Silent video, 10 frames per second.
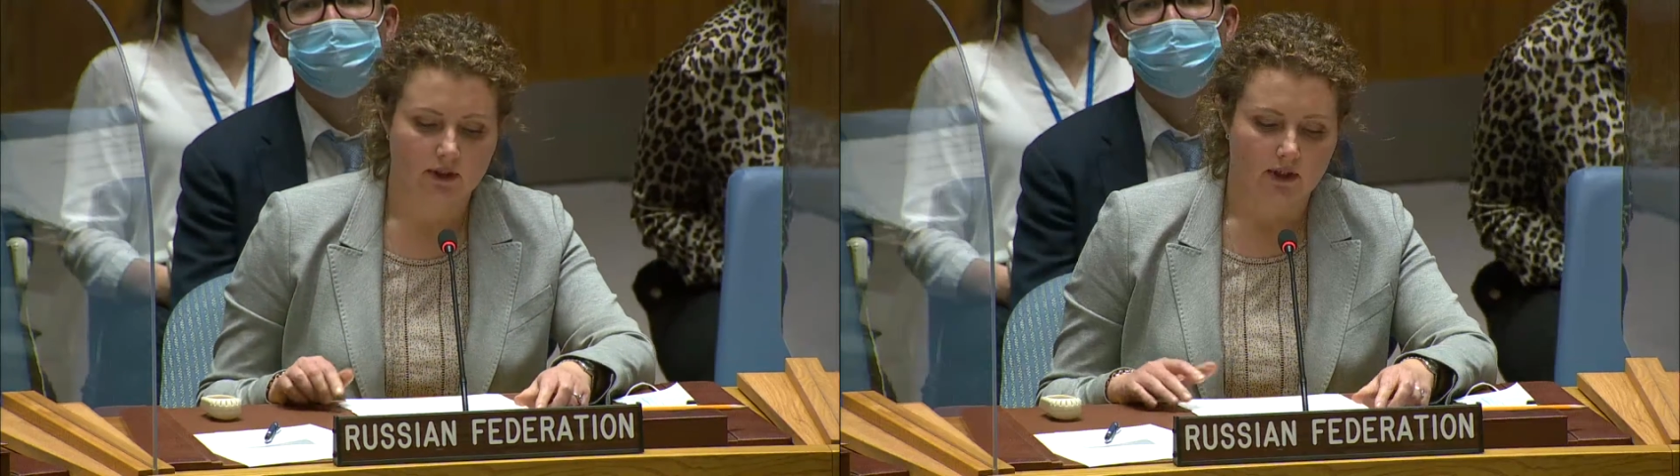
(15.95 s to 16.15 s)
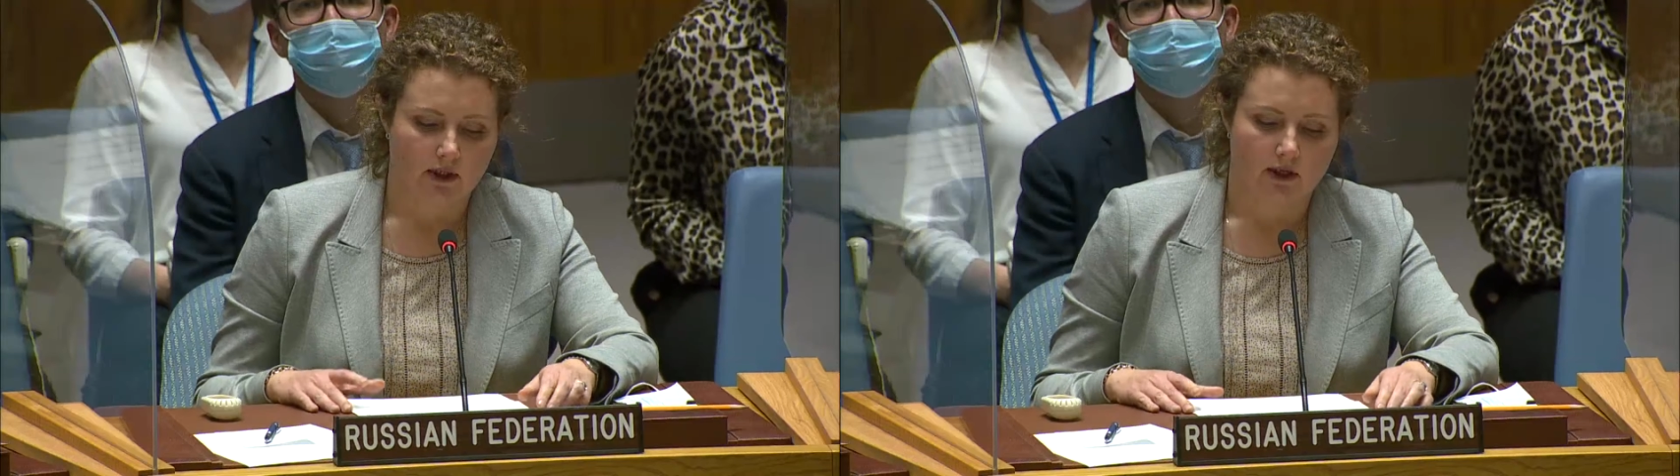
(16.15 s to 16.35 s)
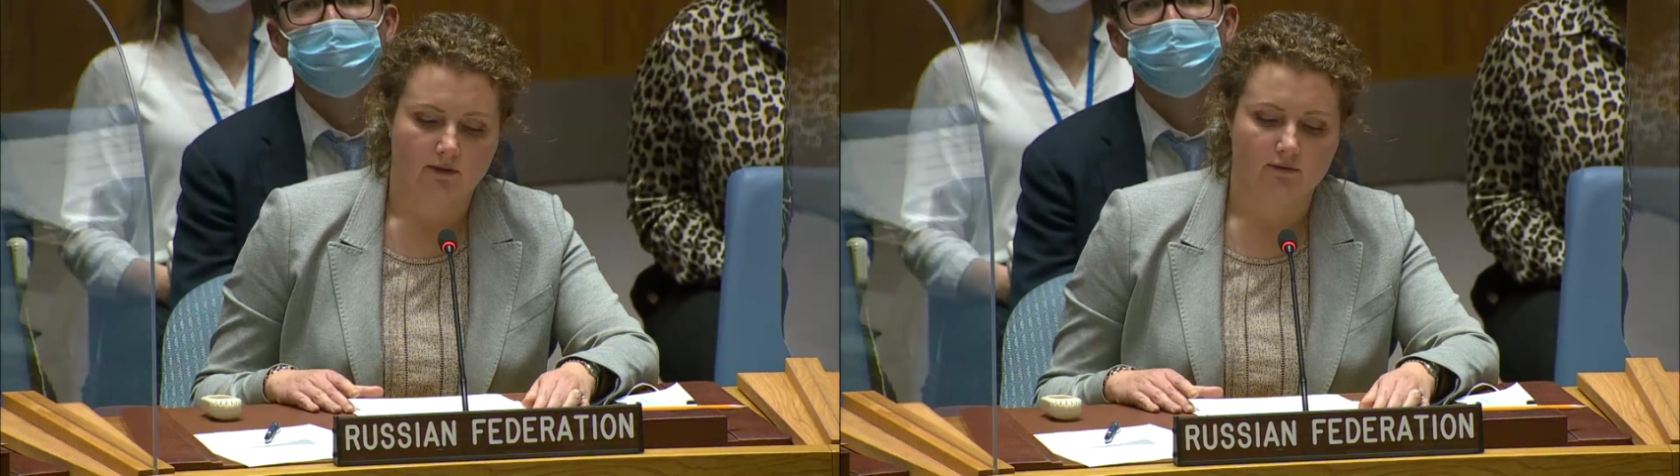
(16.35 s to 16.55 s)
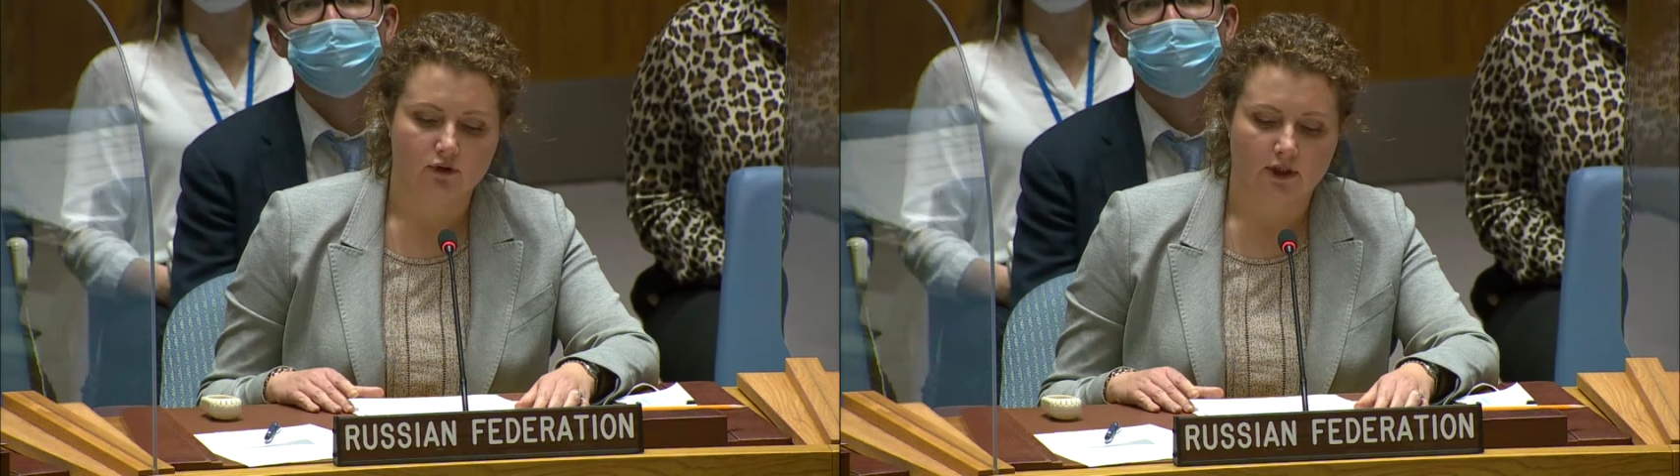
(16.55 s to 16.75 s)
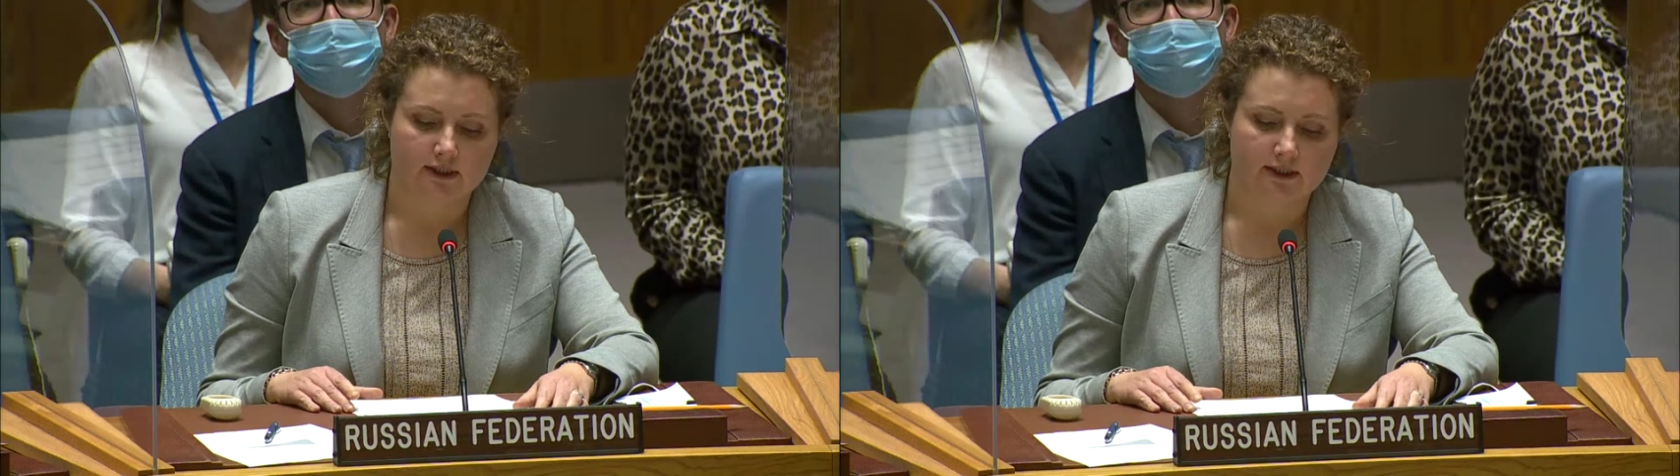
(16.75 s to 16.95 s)
and
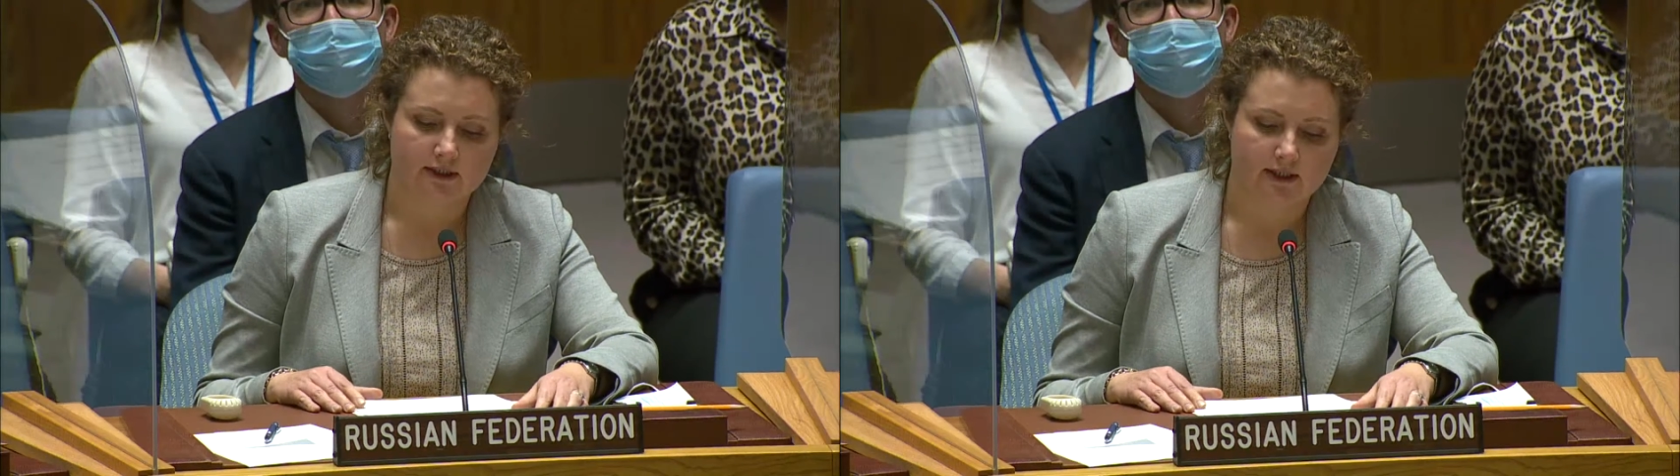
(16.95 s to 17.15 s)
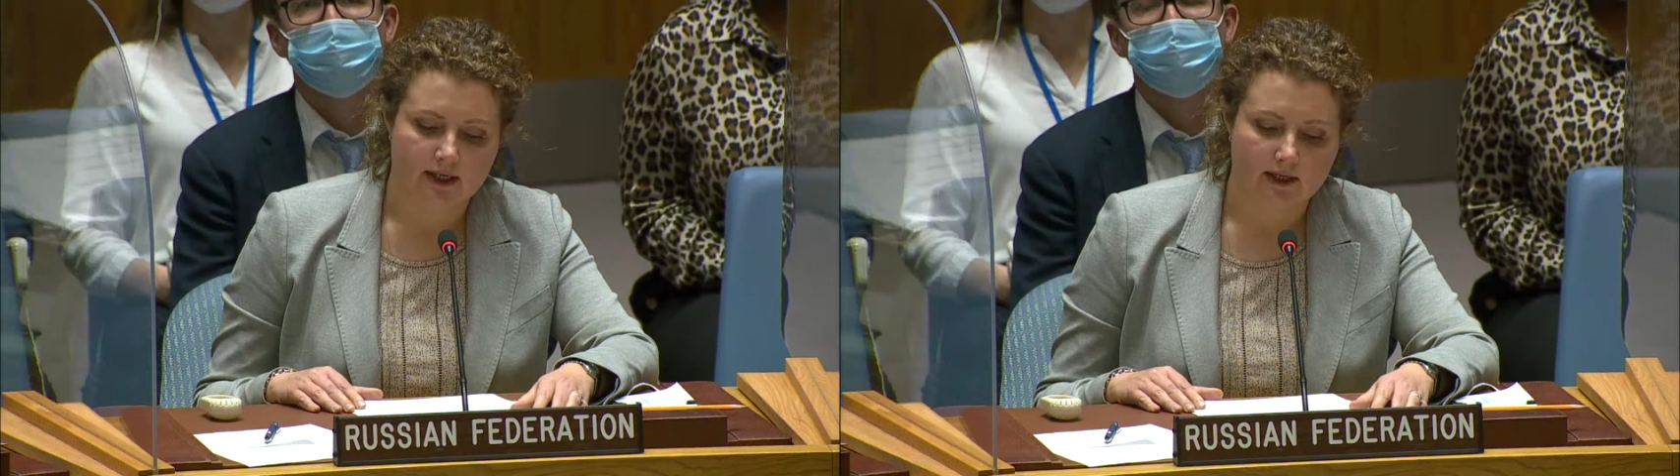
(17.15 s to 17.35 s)
casualties